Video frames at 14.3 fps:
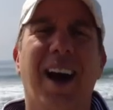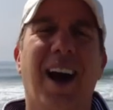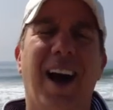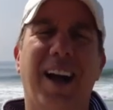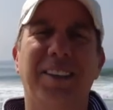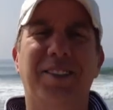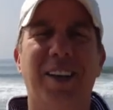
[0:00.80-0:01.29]

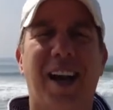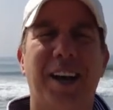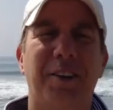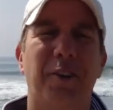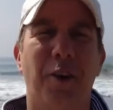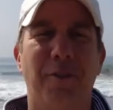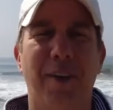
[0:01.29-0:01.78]
Hi, Todd
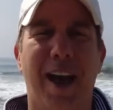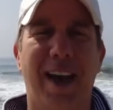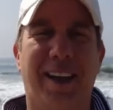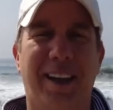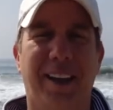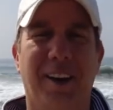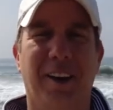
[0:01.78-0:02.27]
Novak
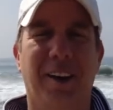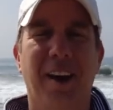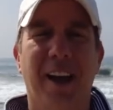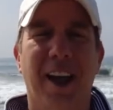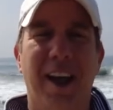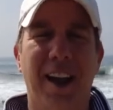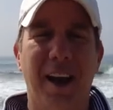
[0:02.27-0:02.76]
here,
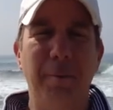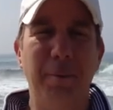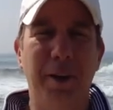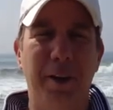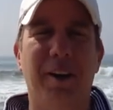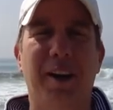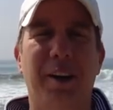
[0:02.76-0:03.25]
and I'm
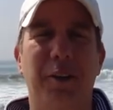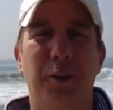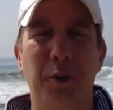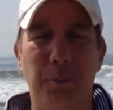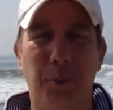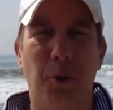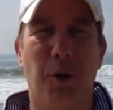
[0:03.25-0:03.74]
here at
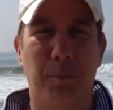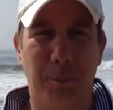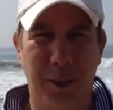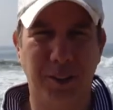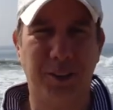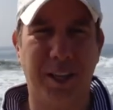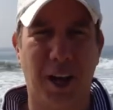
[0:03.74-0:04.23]
Newport
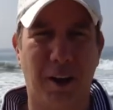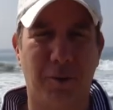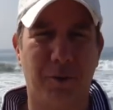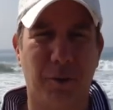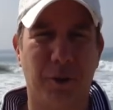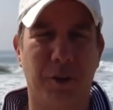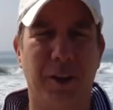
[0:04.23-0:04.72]
Beach,
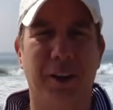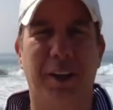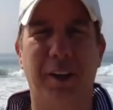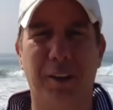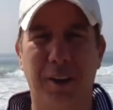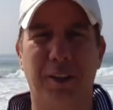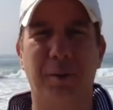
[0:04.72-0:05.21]
California,
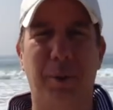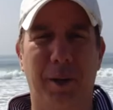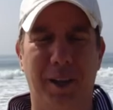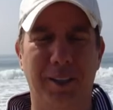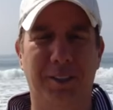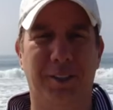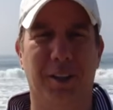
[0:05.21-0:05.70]
here at the
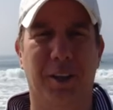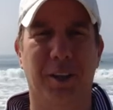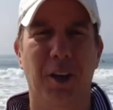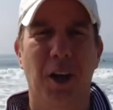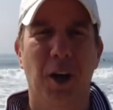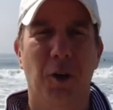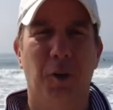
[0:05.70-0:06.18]
Peninsula
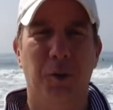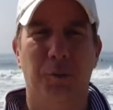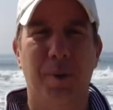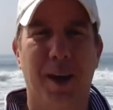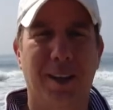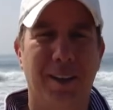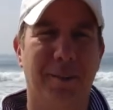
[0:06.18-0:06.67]
with
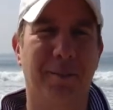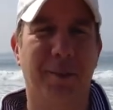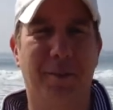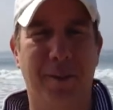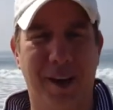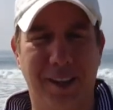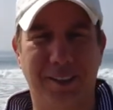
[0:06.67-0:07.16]
my lovely
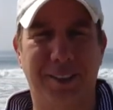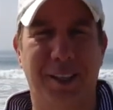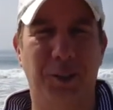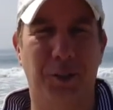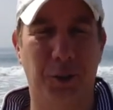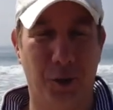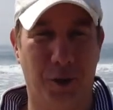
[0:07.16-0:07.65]
fiance
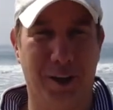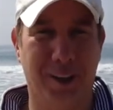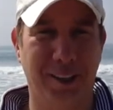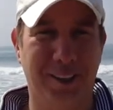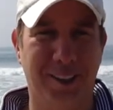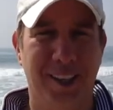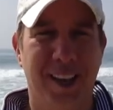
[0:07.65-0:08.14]

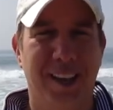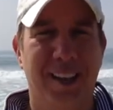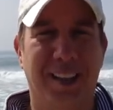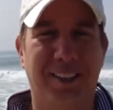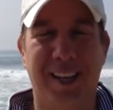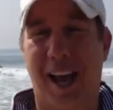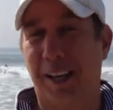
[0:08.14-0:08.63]
Joyce.
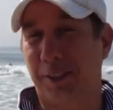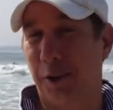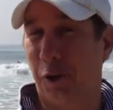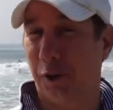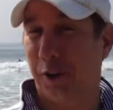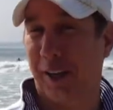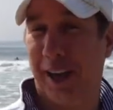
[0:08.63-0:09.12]
Let's actually
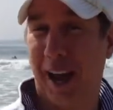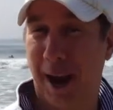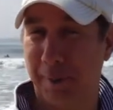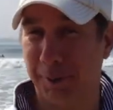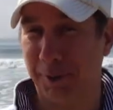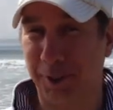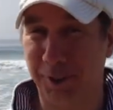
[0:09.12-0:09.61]
holding the
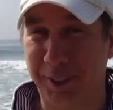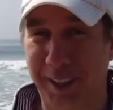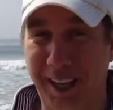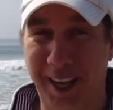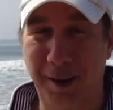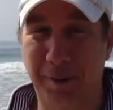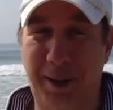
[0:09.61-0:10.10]
camera, so she
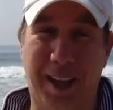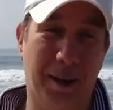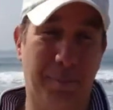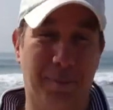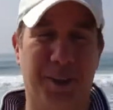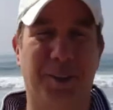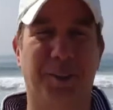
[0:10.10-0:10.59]
can't get
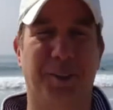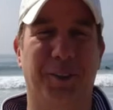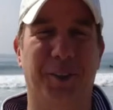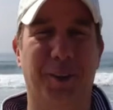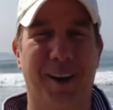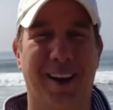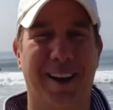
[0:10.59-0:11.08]
a picture of
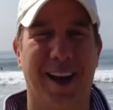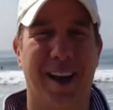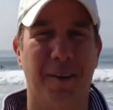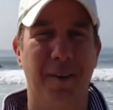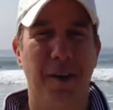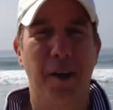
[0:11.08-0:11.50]
her right now.